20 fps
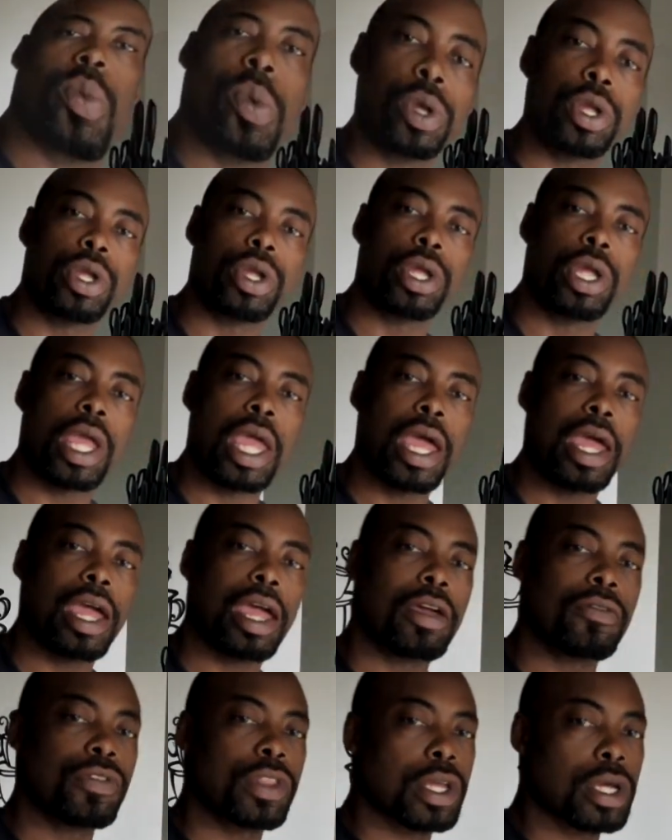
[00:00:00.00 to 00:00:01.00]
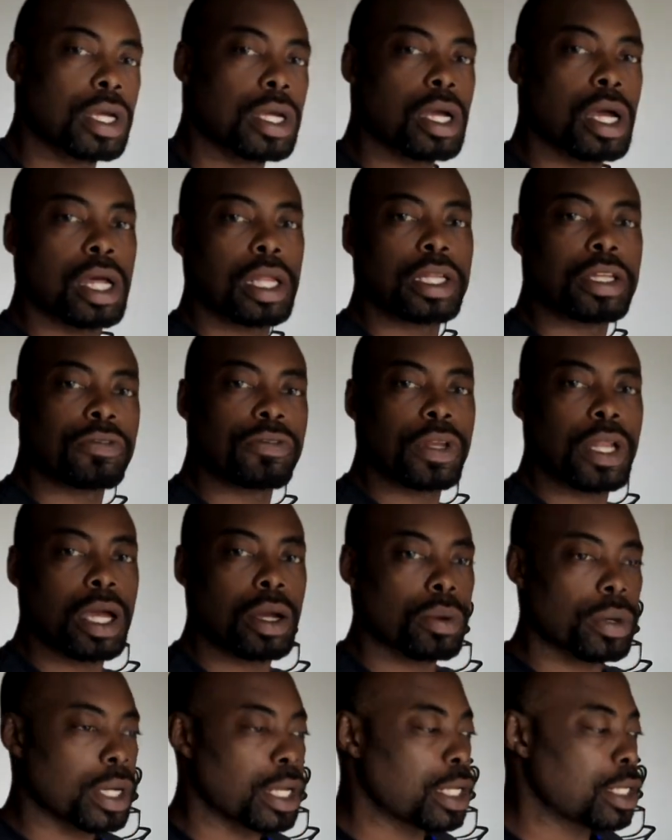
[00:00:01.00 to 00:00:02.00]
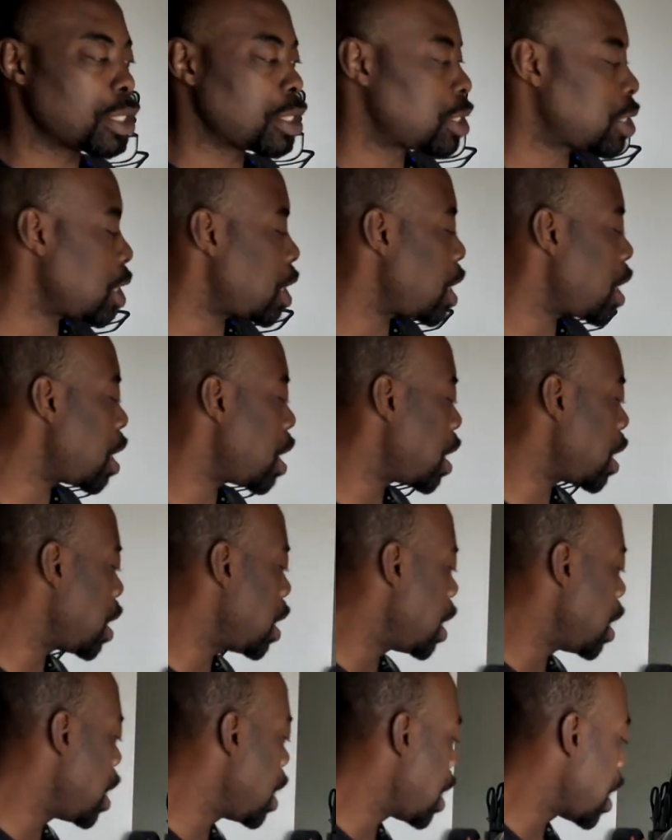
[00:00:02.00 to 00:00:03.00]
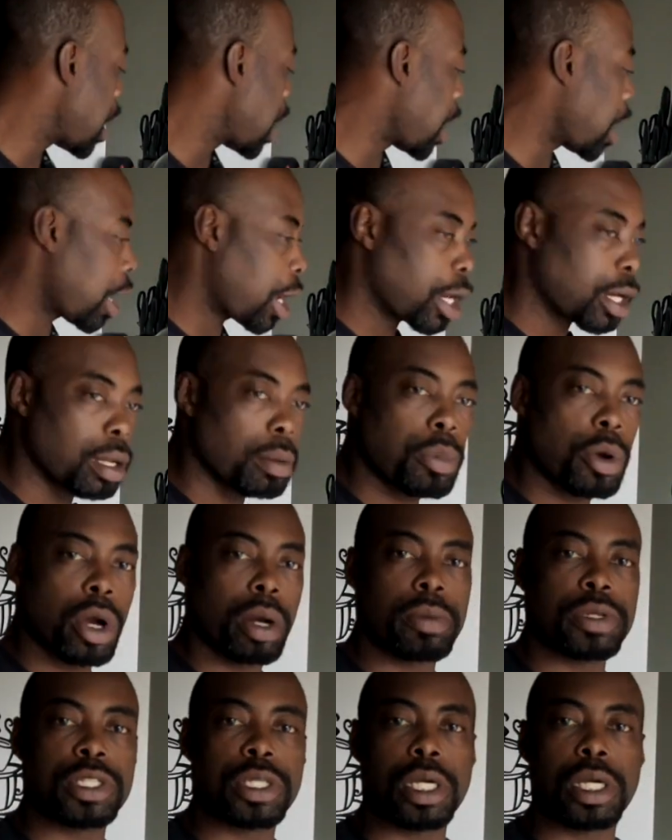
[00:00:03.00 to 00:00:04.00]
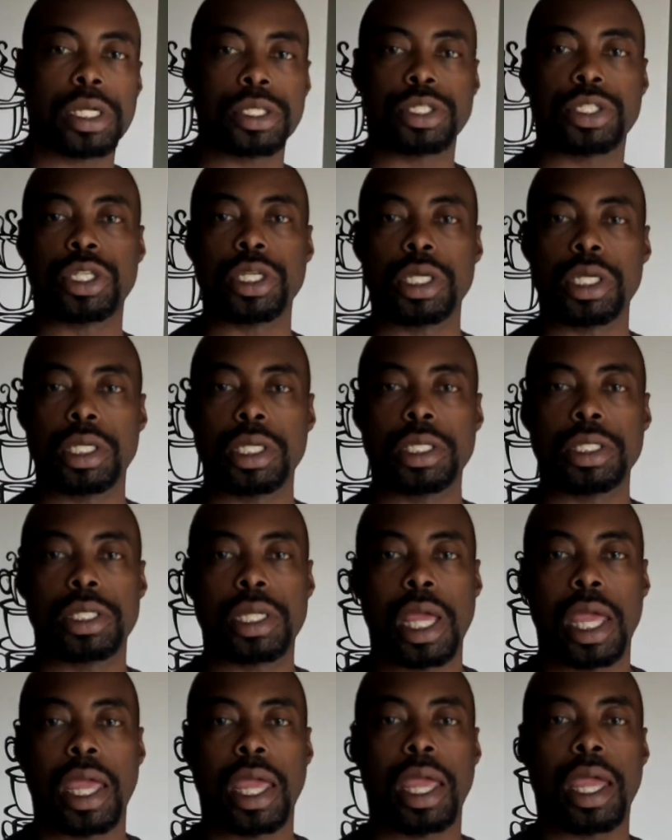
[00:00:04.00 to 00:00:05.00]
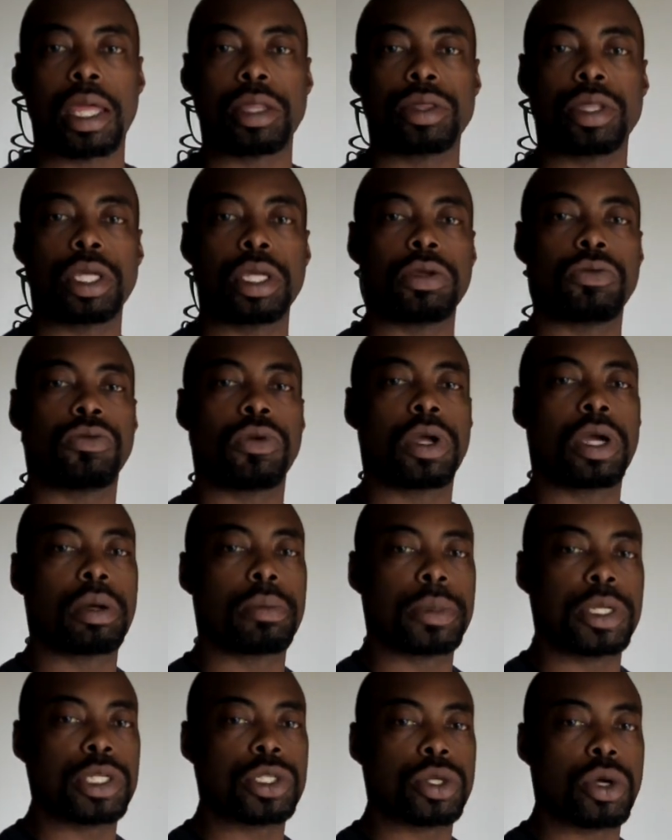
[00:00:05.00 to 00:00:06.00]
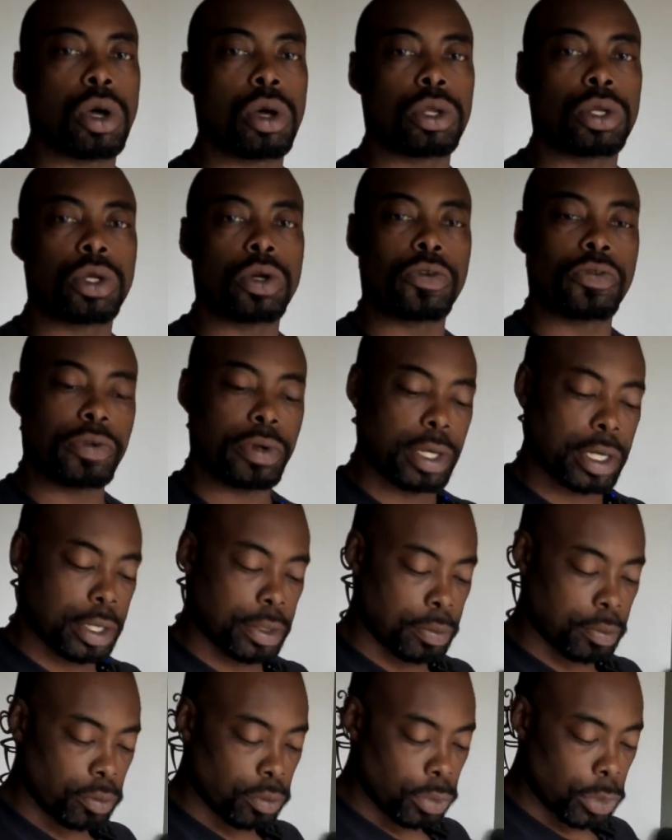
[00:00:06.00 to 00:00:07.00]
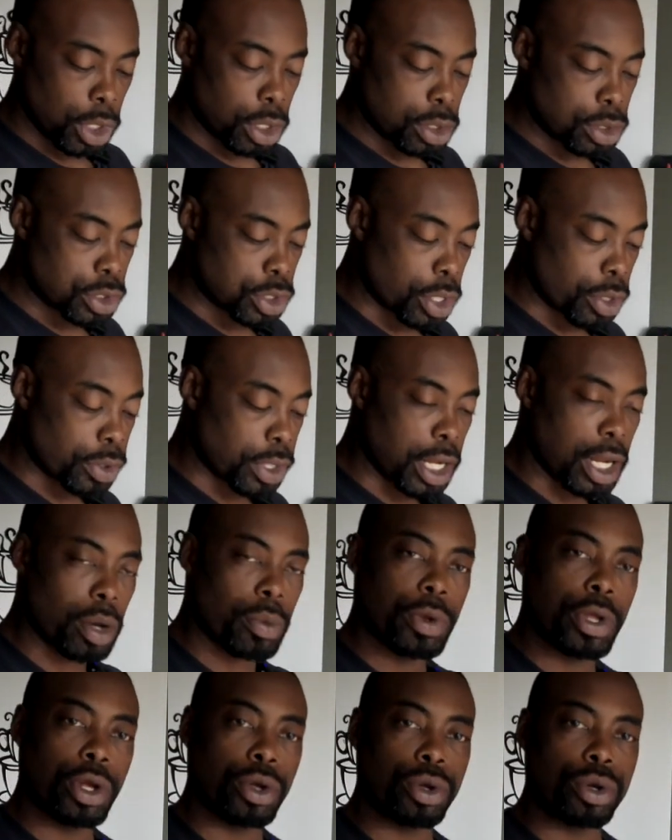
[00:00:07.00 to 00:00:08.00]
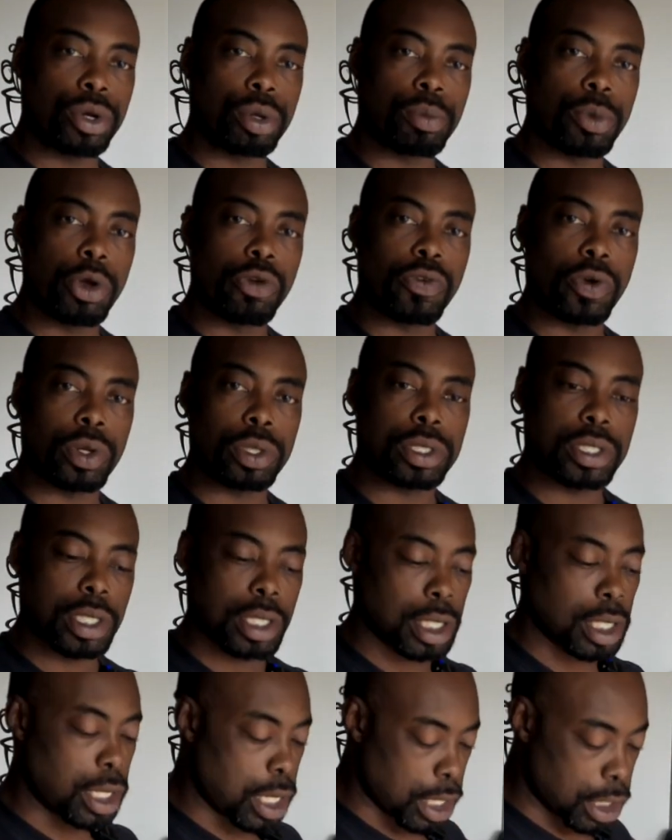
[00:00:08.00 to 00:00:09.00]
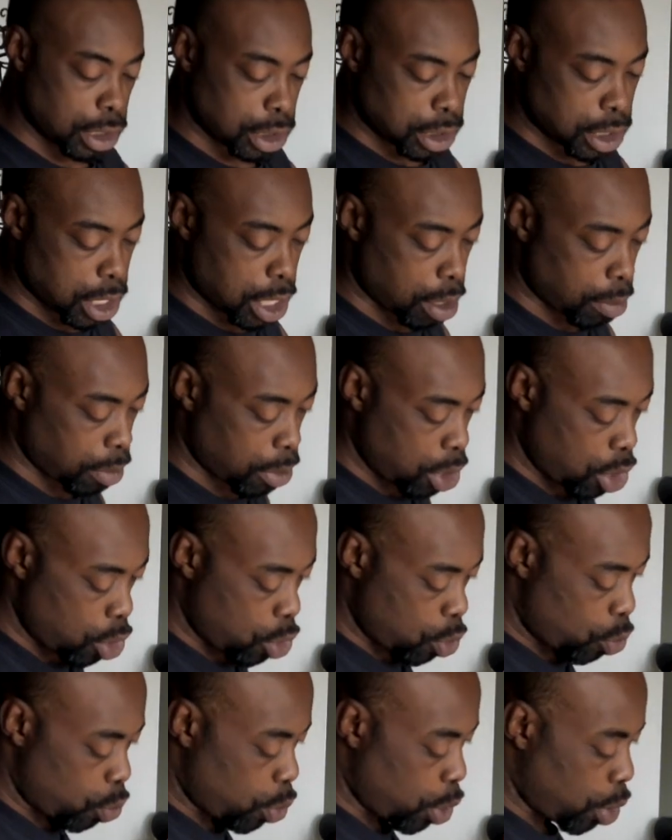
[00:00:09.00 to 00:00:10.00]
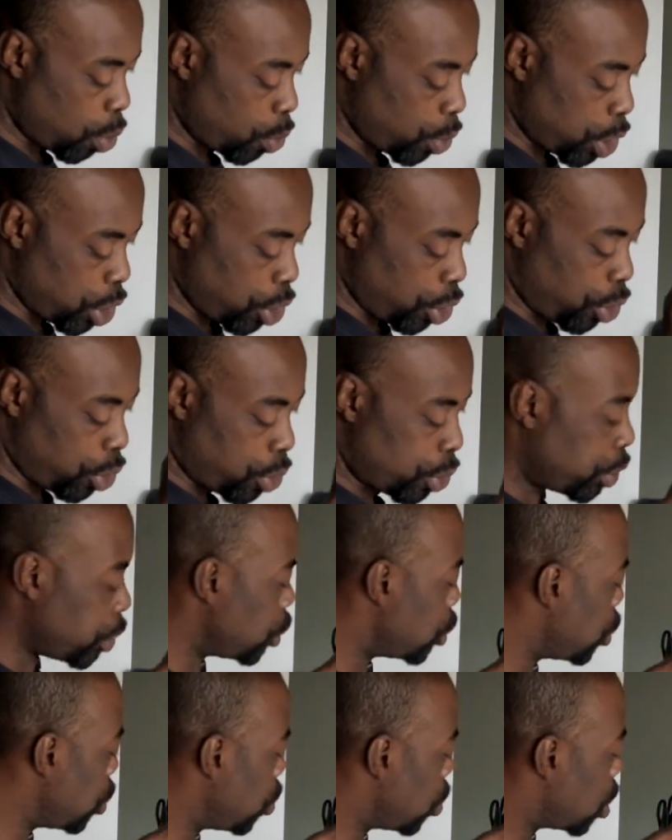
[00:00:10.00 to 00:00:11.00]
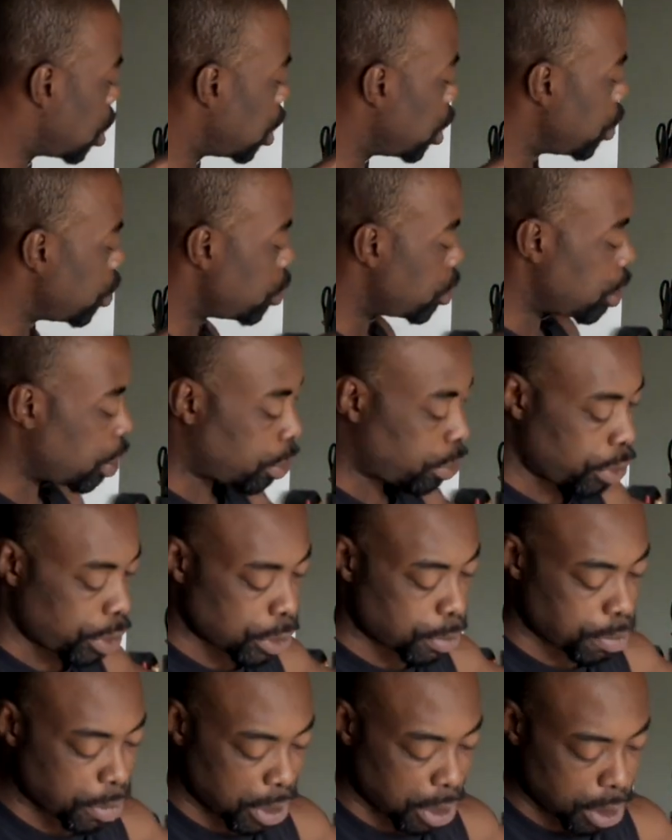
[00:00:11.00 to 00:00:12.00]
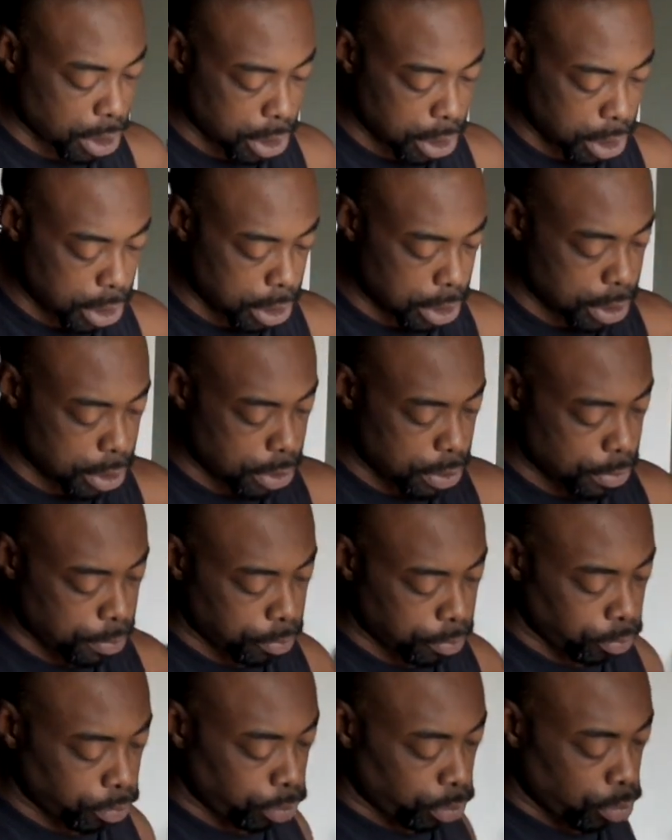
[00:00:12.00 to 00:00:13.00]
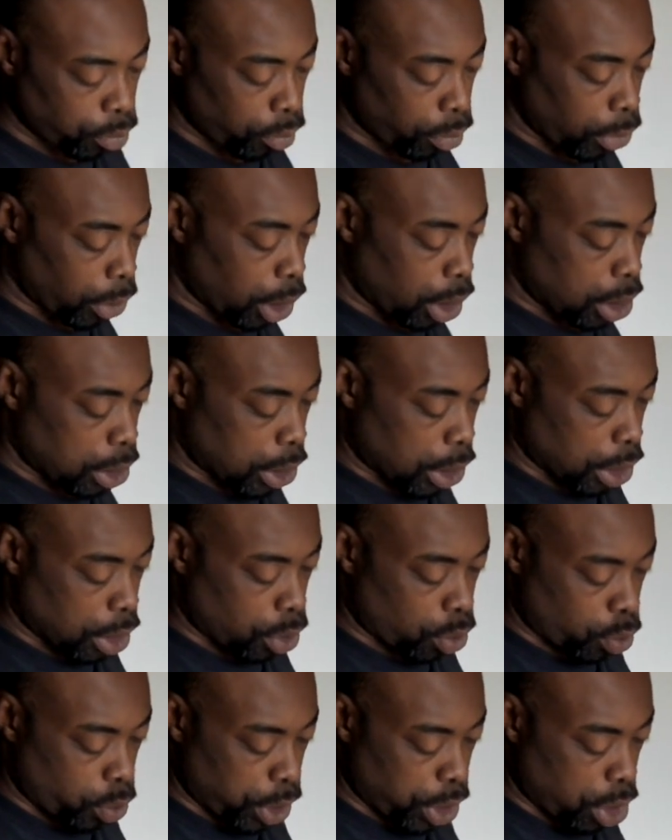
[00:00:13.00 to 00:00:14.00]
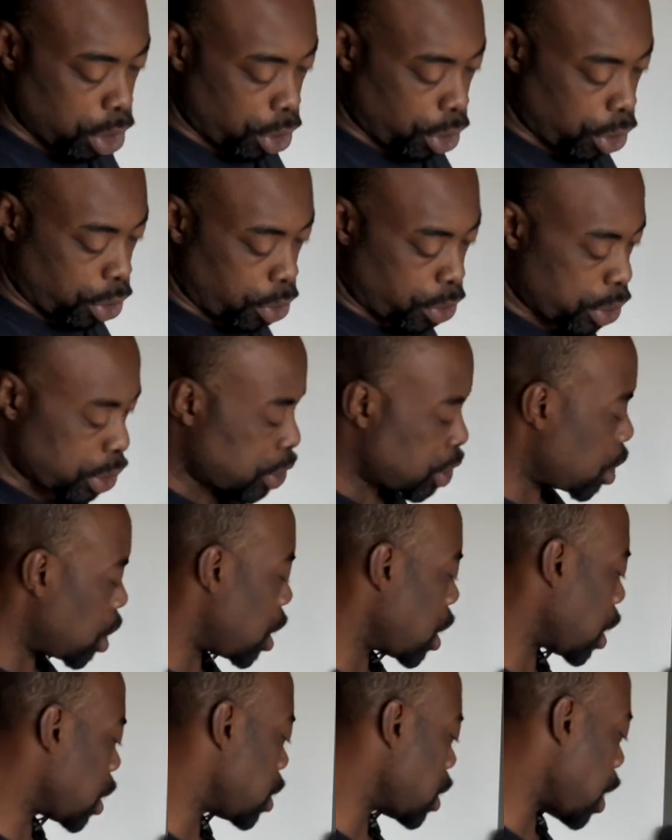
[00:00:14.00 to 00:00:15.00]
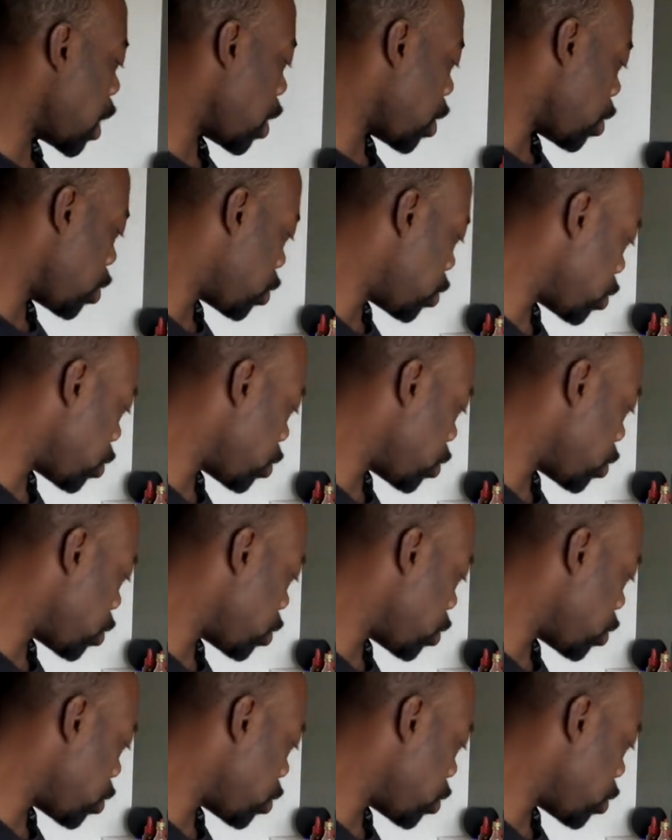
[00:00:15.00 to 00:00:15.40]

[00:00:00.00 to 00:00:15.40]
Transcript: we have the cauliflower inside and the Parmesan cheese and the rub is all over it. So now we are going to move on to the next step where we are going to close the crisping lid. Then we are going to select air